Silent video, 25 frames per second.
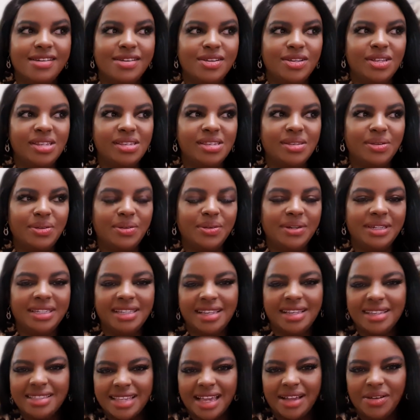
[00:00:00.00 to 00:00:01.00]
So it,
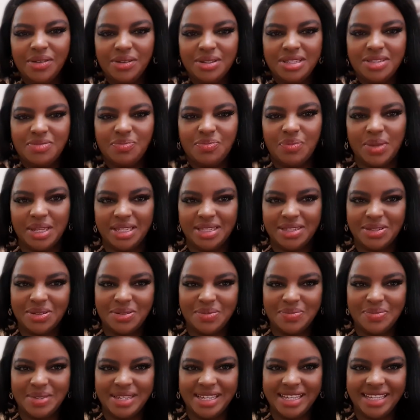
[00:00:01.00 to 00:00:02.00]
it's a good space to
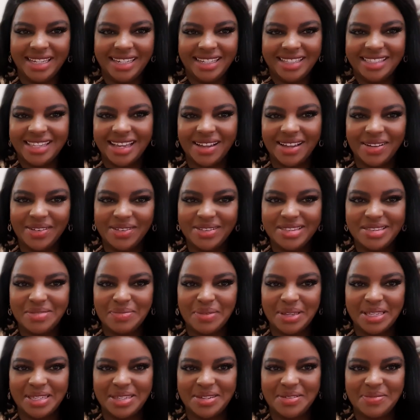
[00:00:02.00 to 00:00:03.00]
be in. It's a good
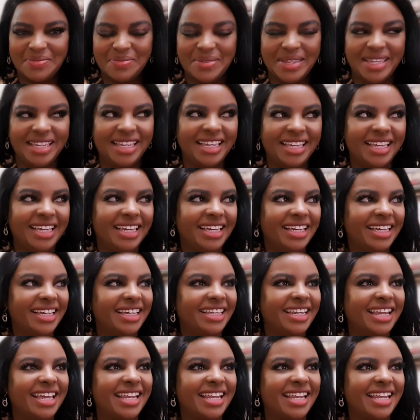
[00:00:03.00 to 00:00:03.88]
space to be in.